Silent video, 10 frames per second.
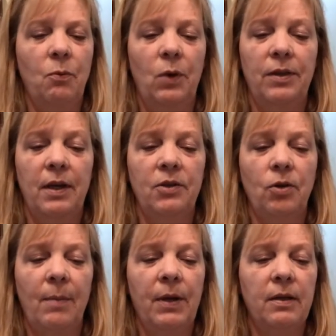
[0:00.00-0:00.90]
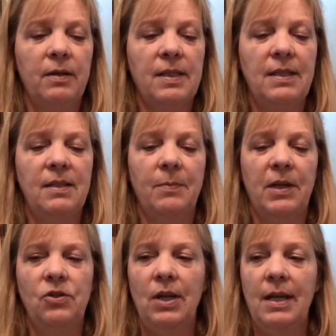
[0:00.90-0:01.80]
with a tropical sea
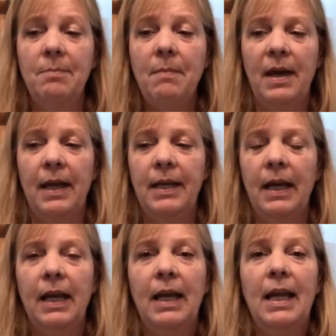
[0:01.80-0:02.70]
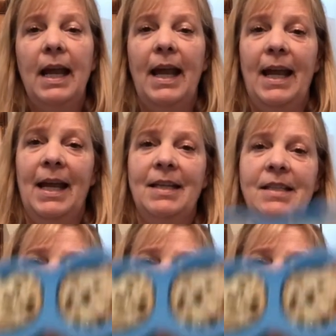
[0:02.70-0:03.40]
sponge embed and